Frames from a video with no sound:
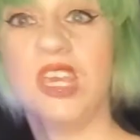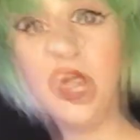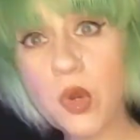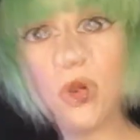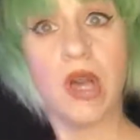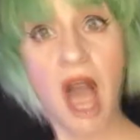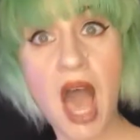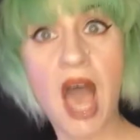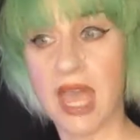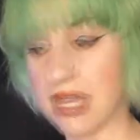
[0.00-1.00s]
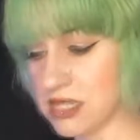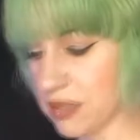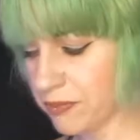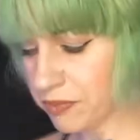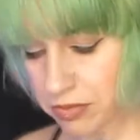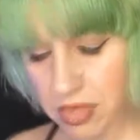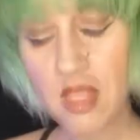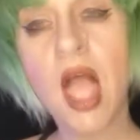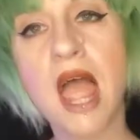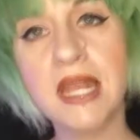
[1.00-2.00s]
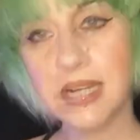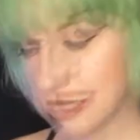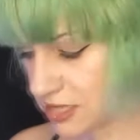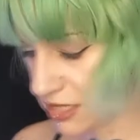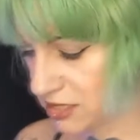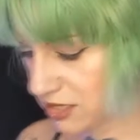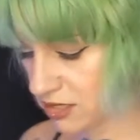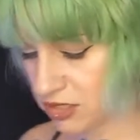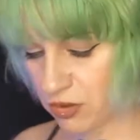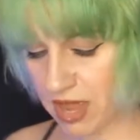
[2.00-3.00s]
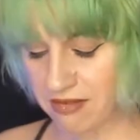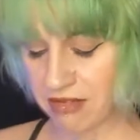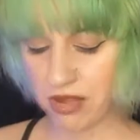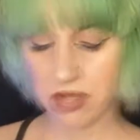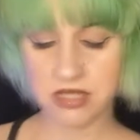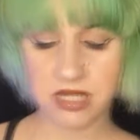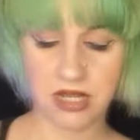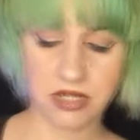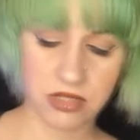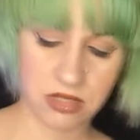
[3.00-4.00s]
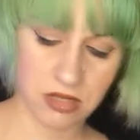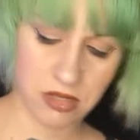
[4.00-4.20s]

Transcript: You guys! I need an assistant. Do I have any volunteers?